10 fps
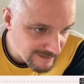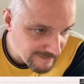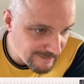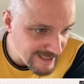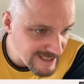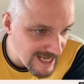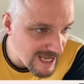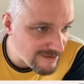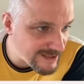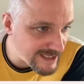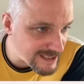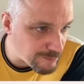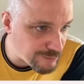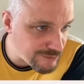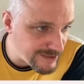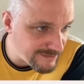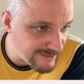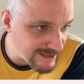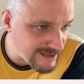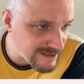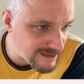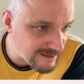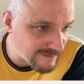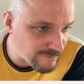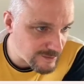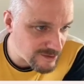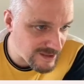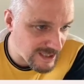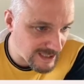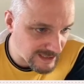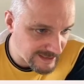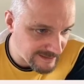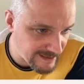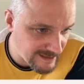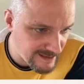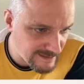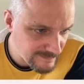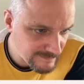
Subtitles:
this area here previous, and if we just highlight this,